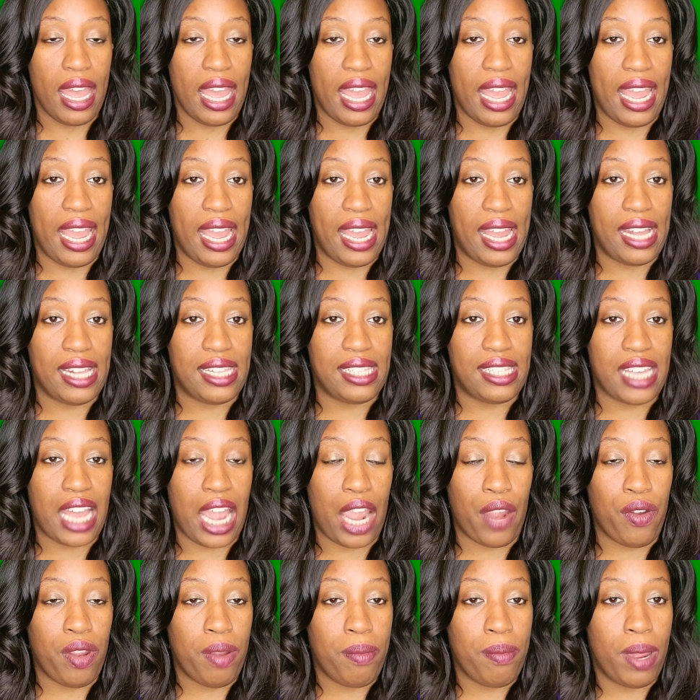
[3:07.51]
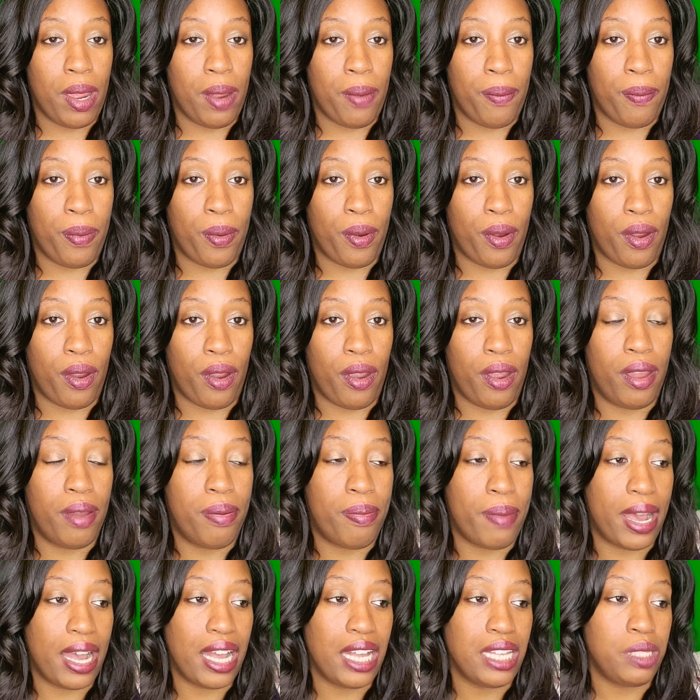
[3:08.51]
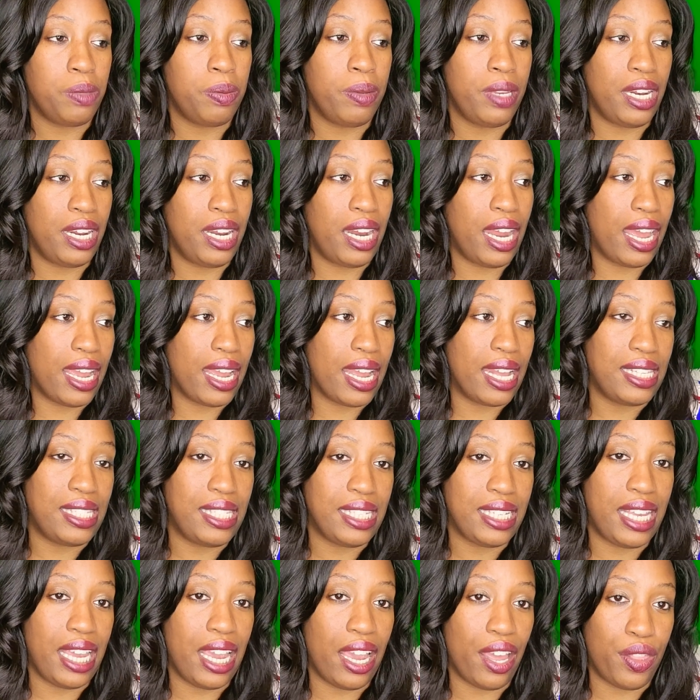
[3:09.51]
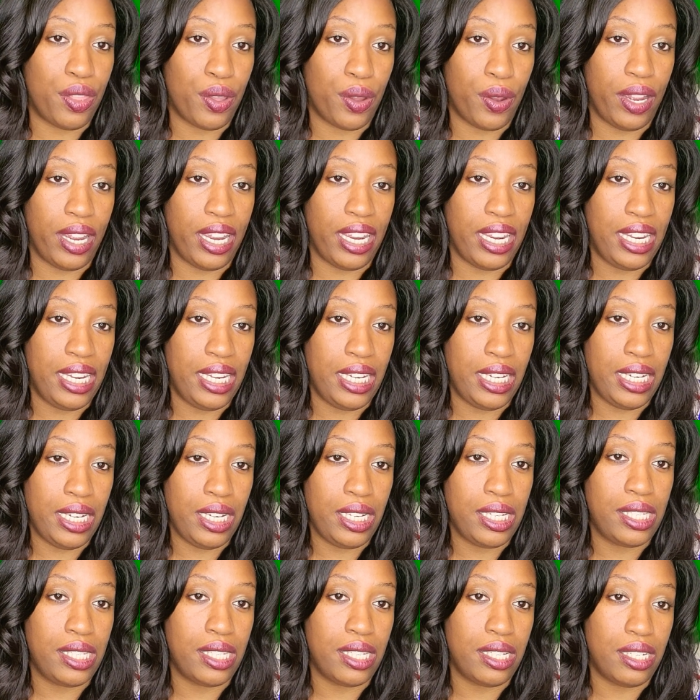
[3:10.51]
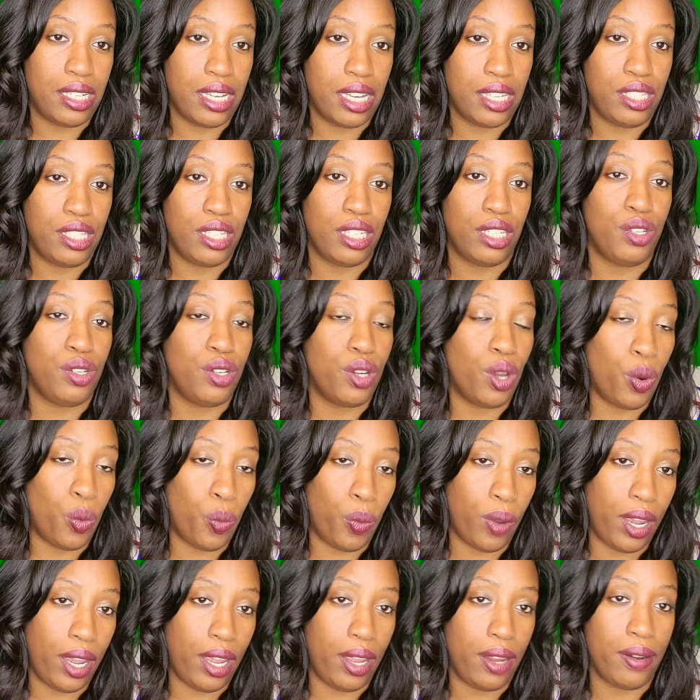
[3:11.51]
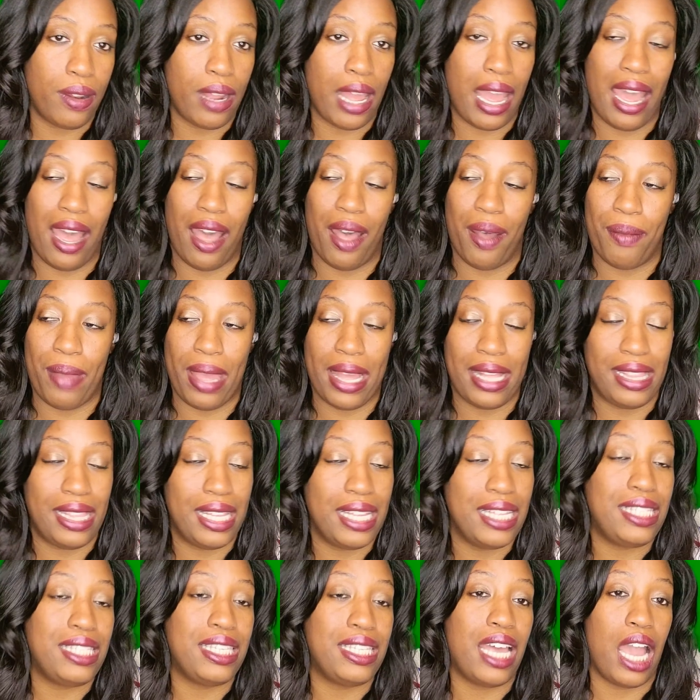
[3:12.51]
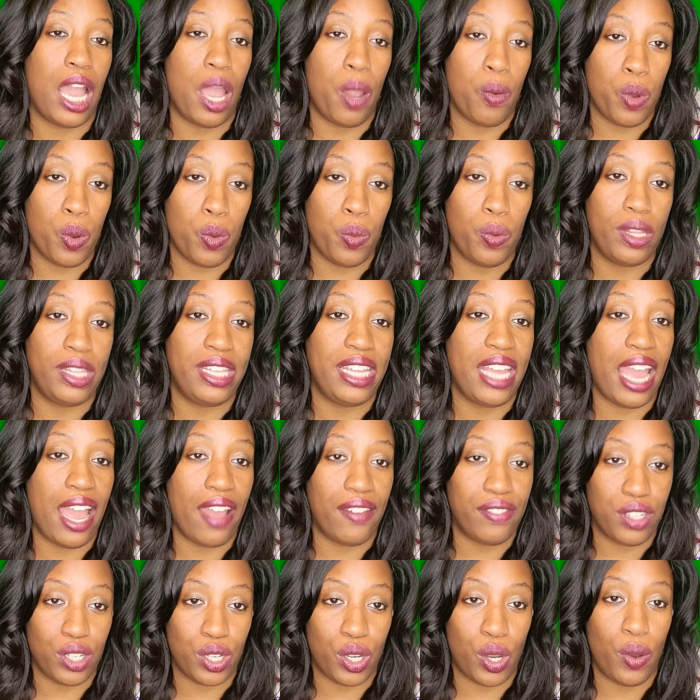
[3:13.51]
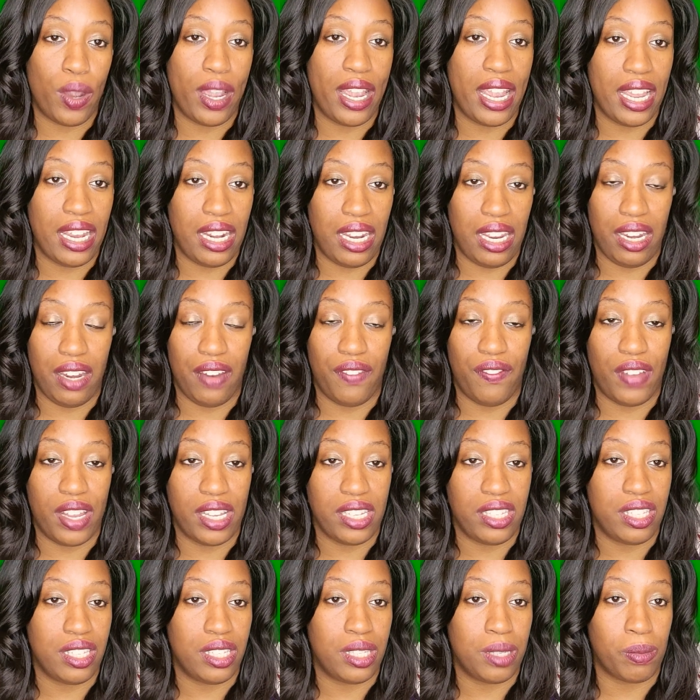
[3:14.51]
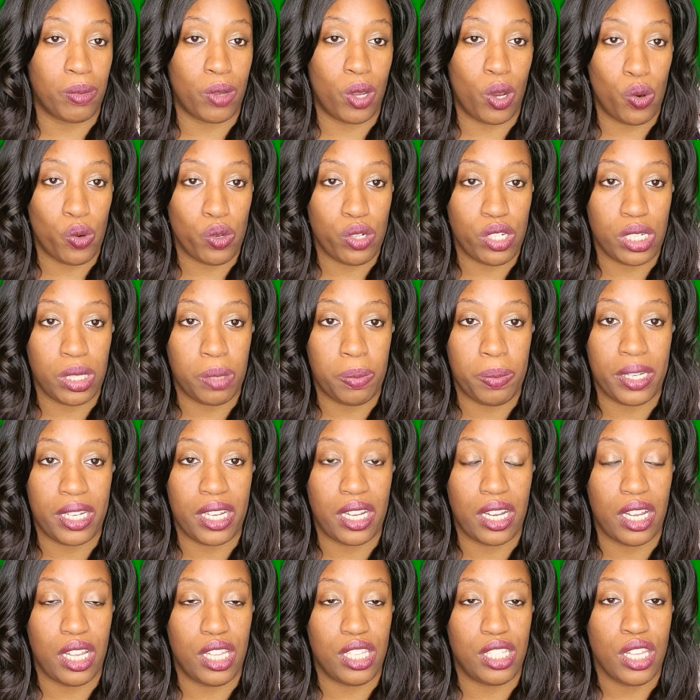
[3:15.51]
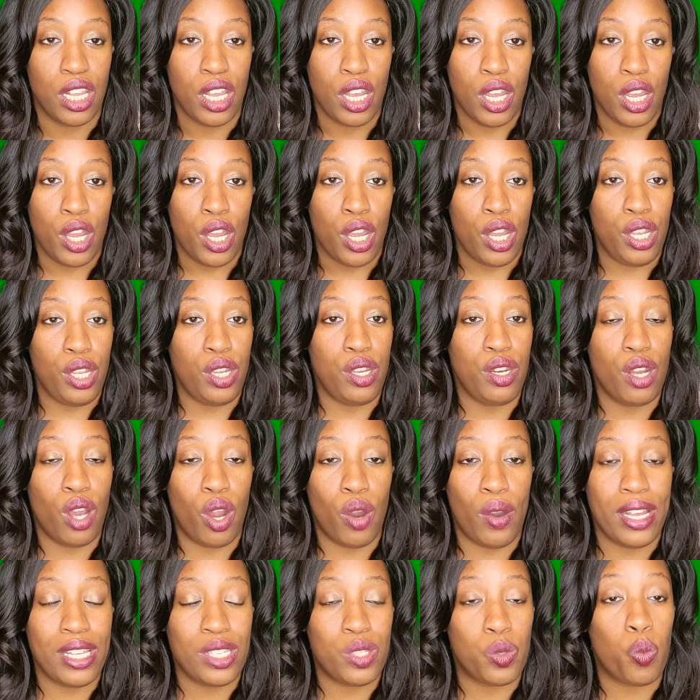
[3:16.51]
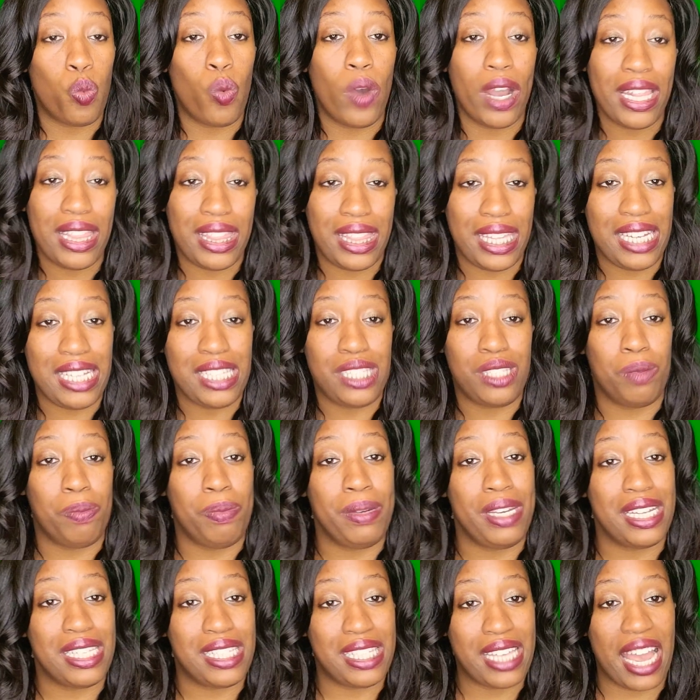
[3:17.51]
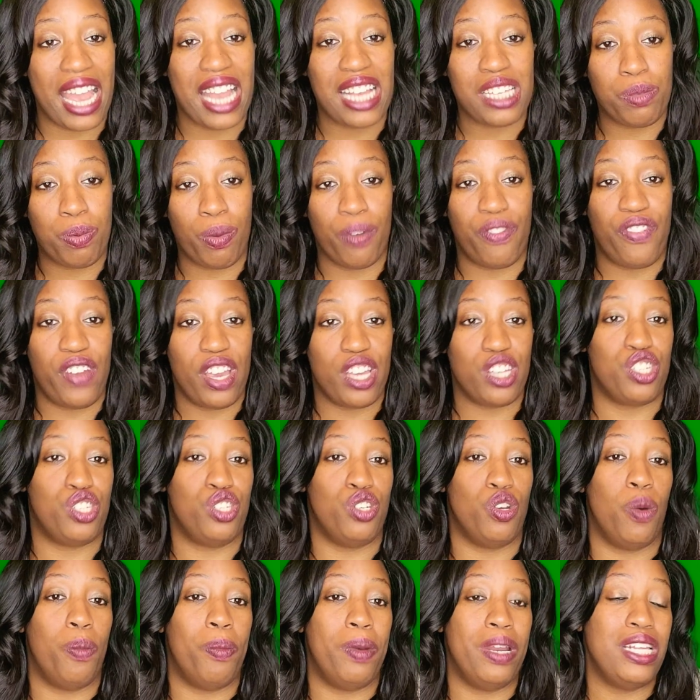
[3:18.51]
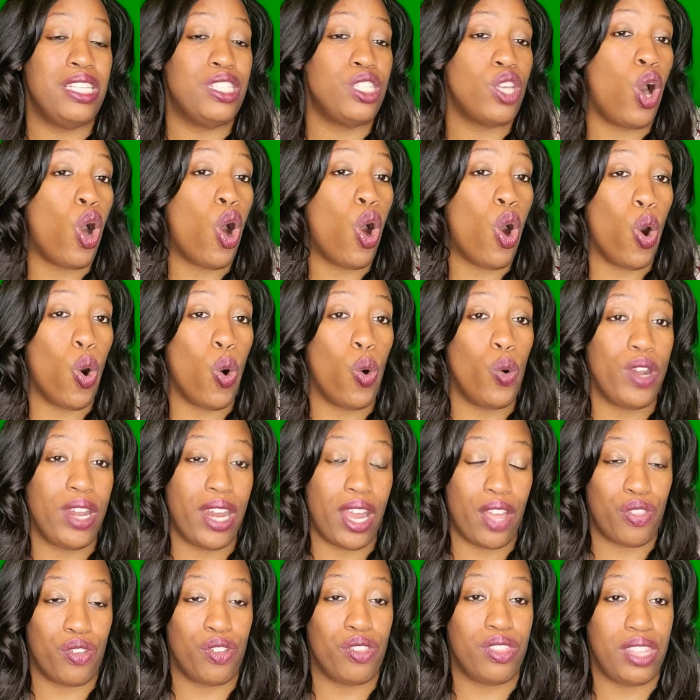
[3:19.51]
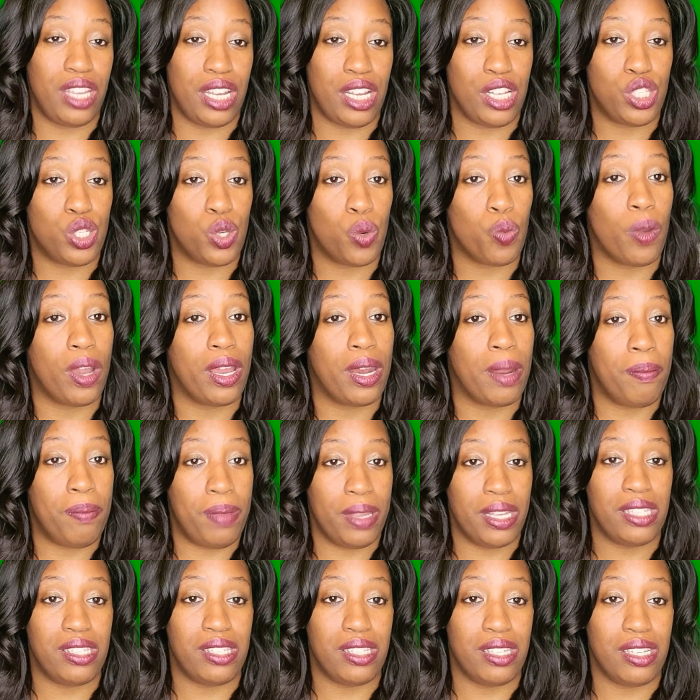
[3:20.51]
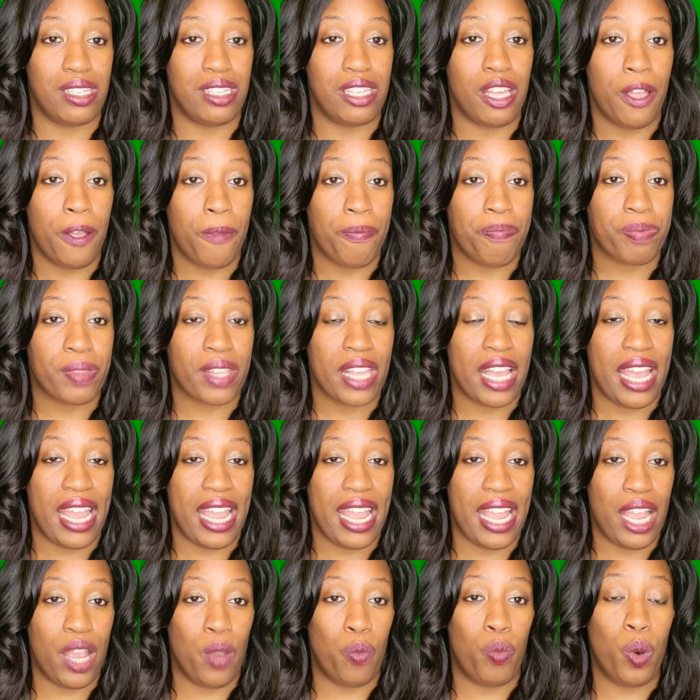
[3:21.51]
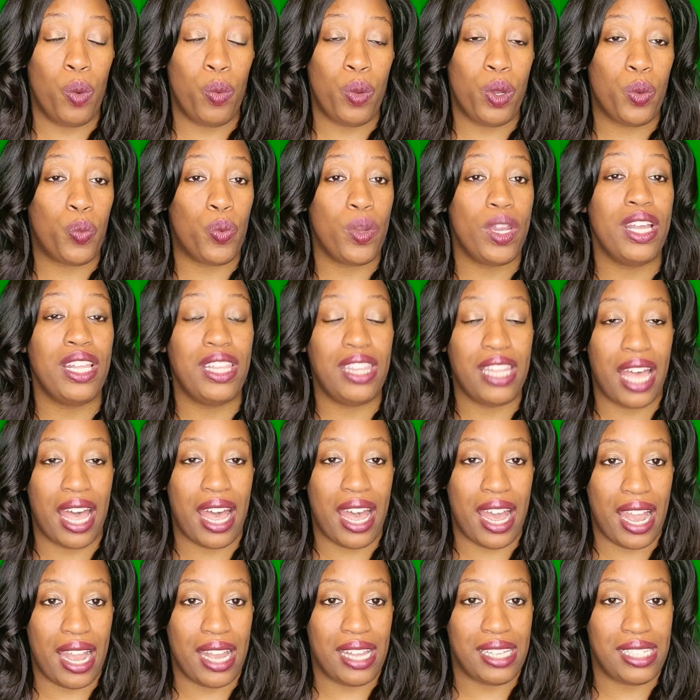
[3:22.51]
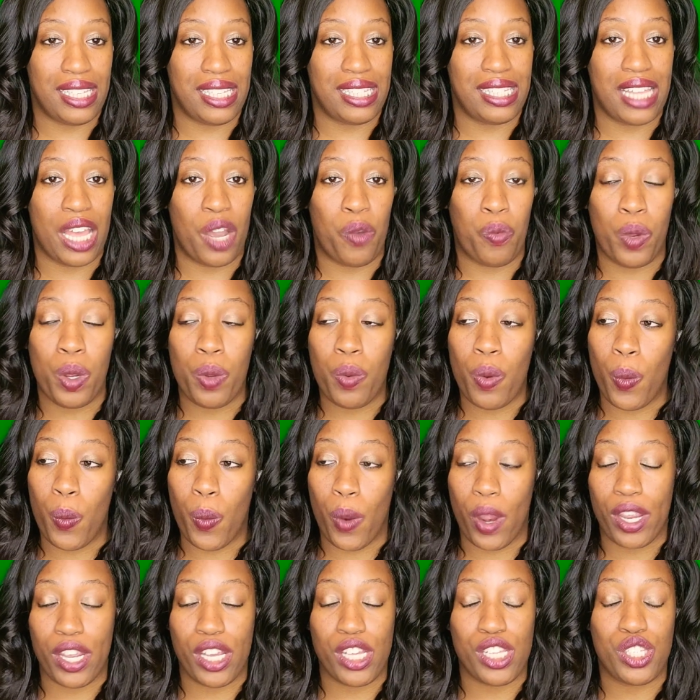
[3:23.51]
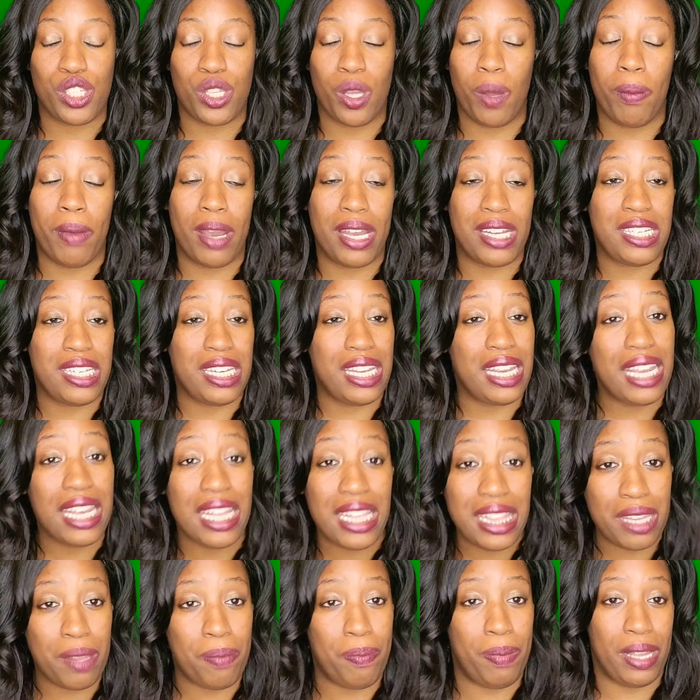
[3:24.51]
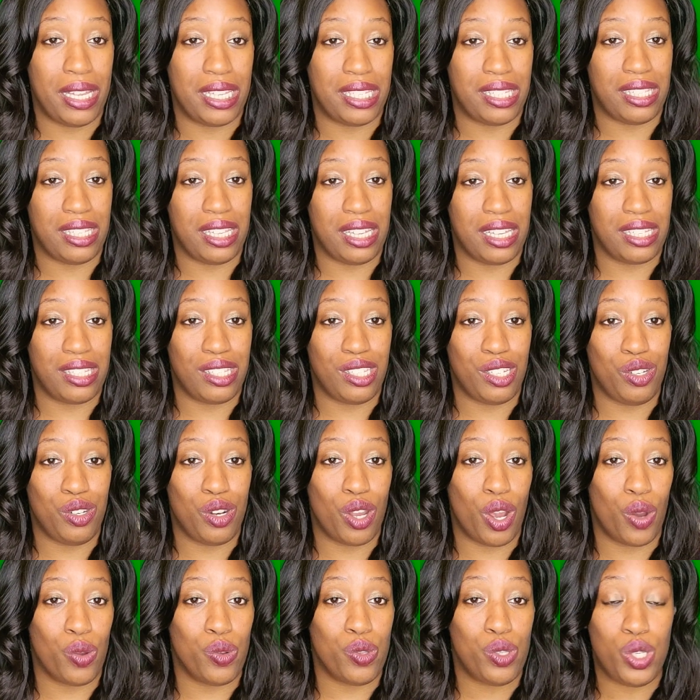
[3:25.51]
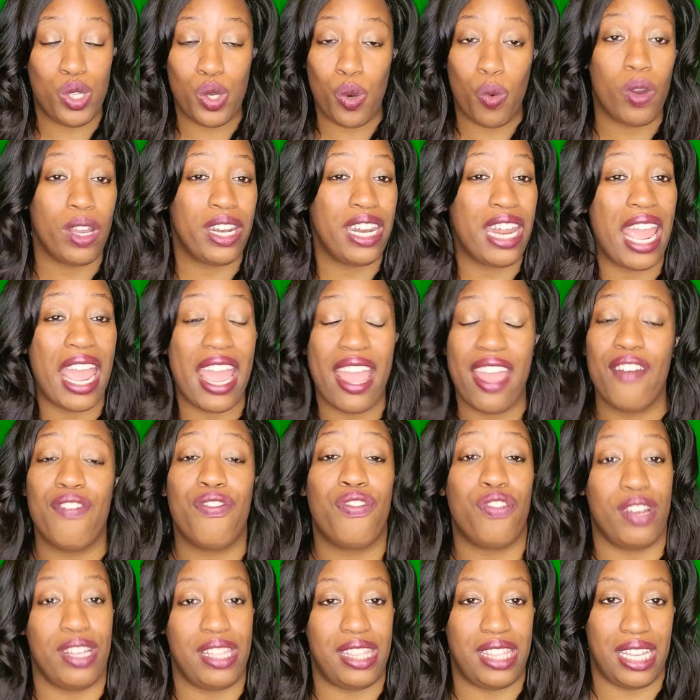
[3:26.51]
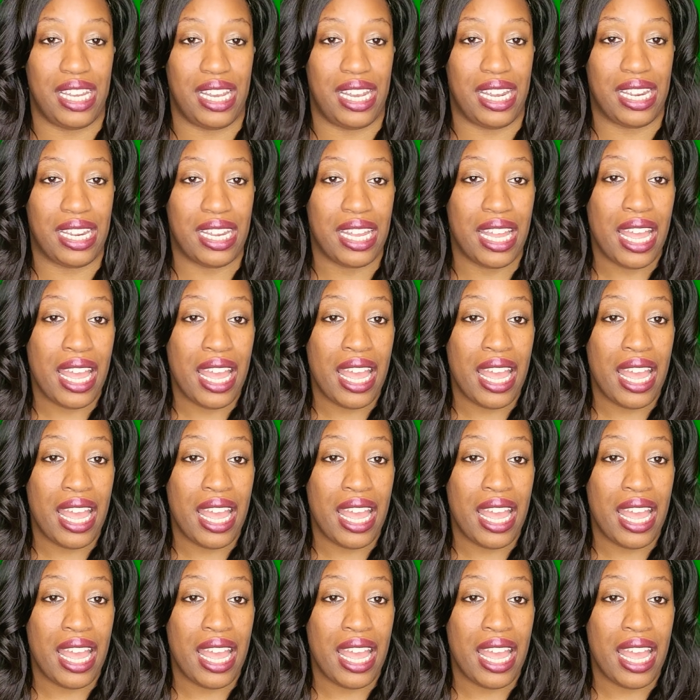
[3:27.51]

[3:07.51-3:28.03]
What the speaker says: And I remember my husband and I got together and he suggested, you know what, at this time, we really have to go ahead and invest in some coaches because, it's one thing to be a tax professional, but it's a whole another thing to run a business. And what we realized is that we were working so much in the business, doing everything